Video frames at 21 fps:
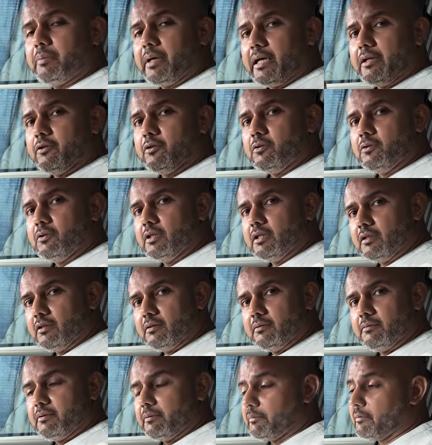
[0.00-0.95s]
by
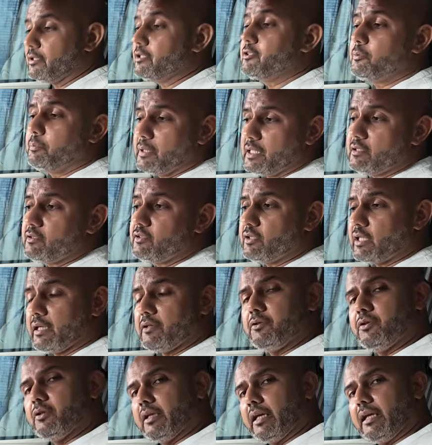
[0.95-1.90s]
Google, which means
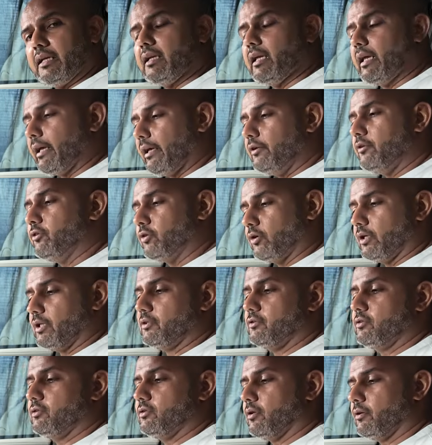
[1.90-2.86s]
that you get Android
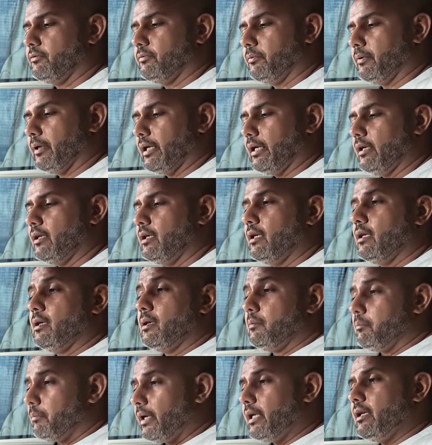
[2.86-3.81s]
software.
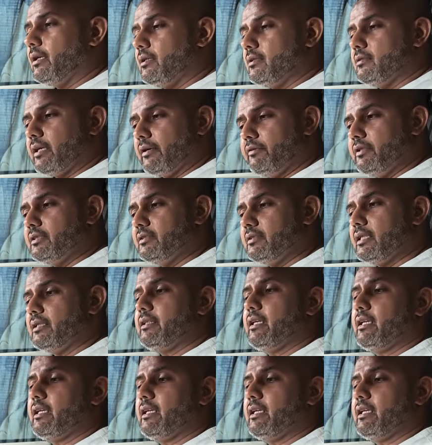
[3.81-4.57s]
But having said